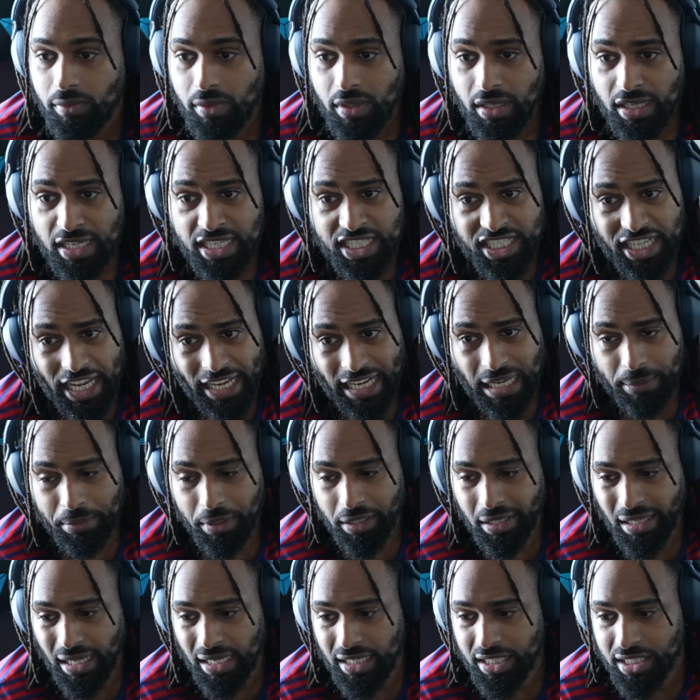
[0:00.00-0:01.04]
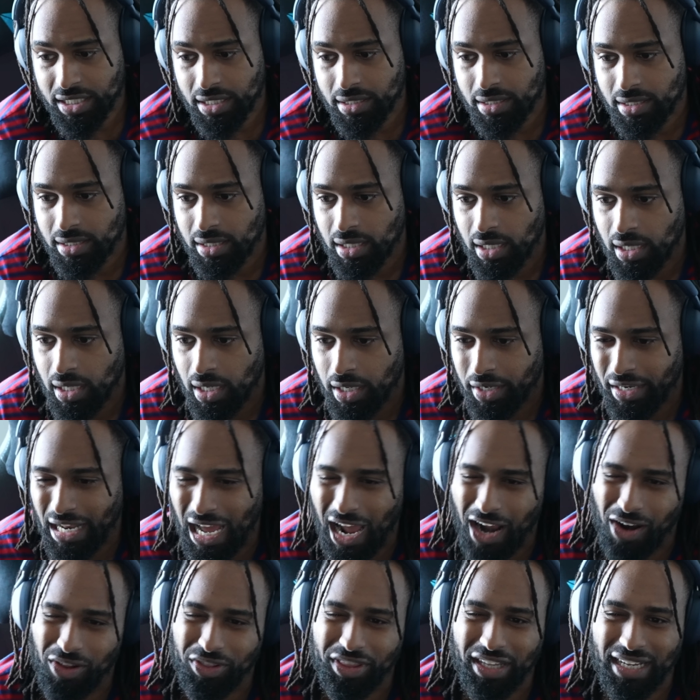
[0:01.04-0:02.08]
shake up the nations.
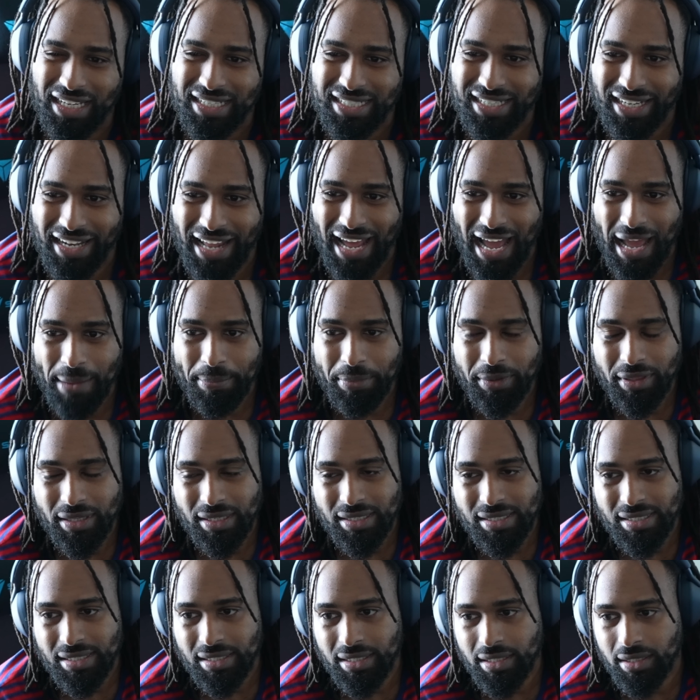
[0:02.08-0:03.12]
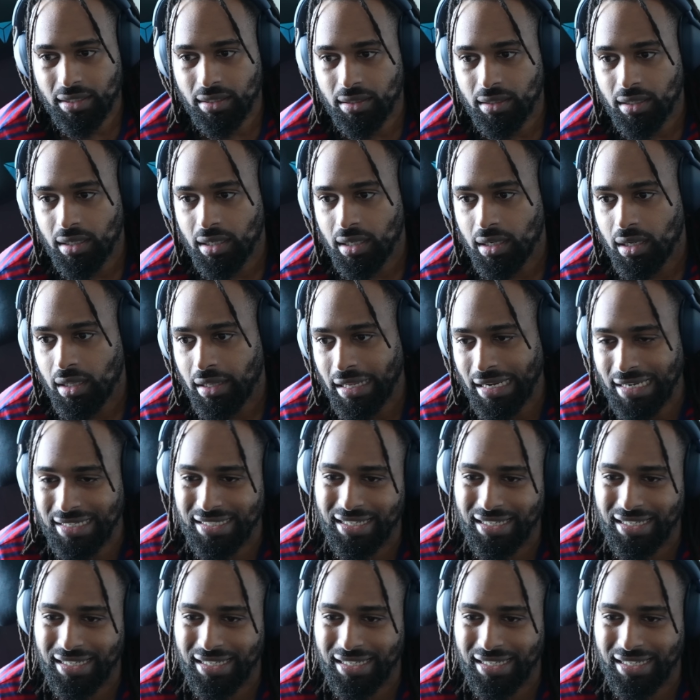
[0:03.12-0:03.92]
Now, I don't think it's going to happen this year. Like I said,